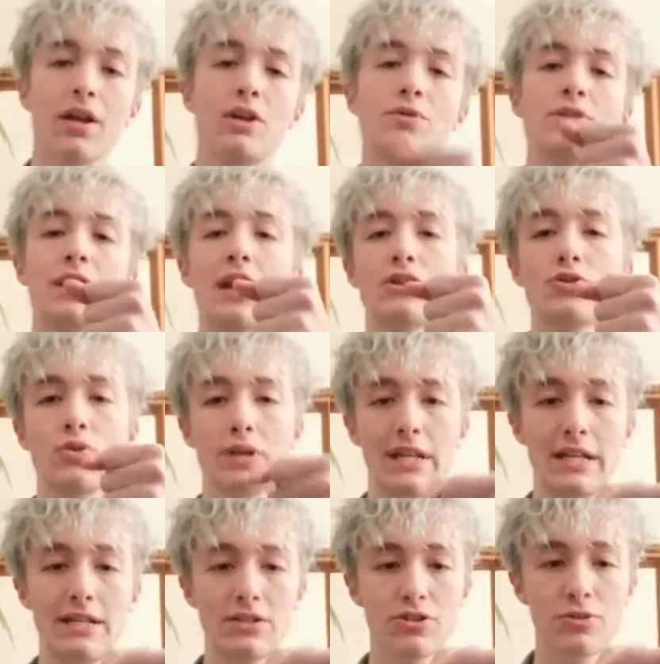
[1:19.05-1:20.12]
you to get your
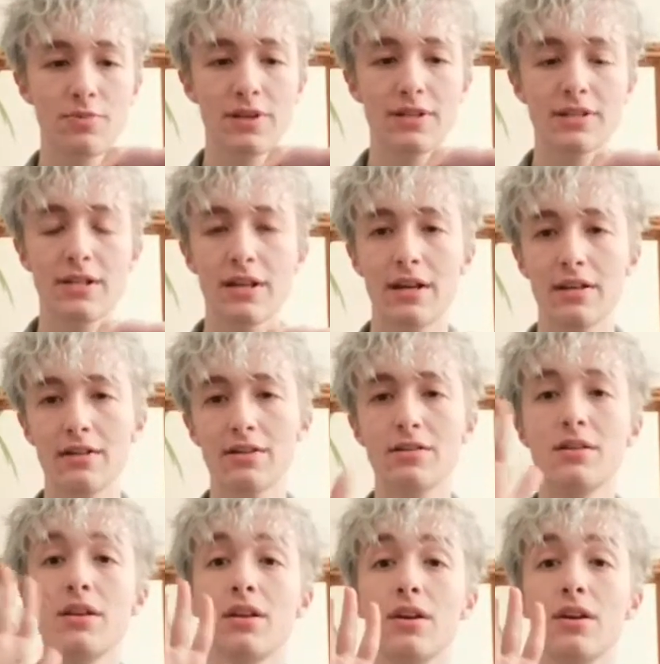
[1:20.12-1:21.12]
least dominant hand